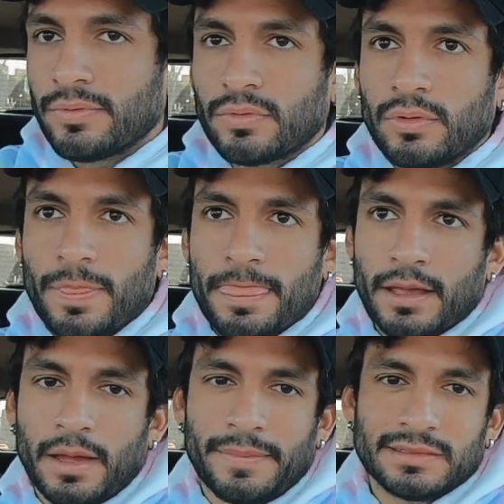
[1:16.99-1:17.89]

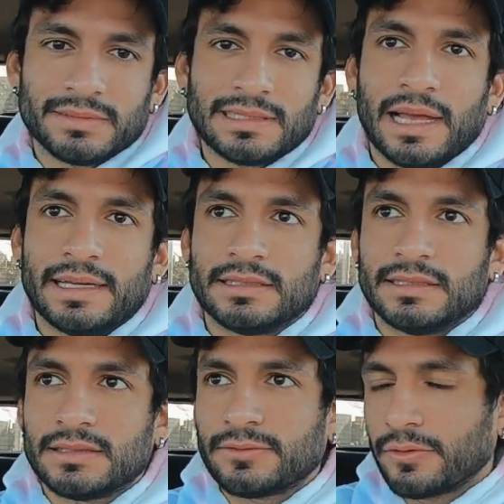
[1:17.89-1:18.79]
So, got me some
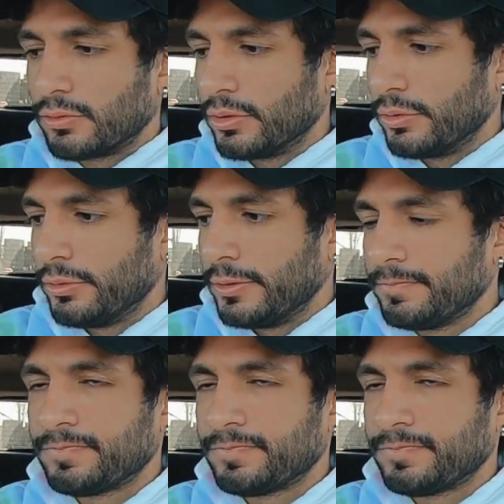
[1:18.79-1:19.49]
slices for the road.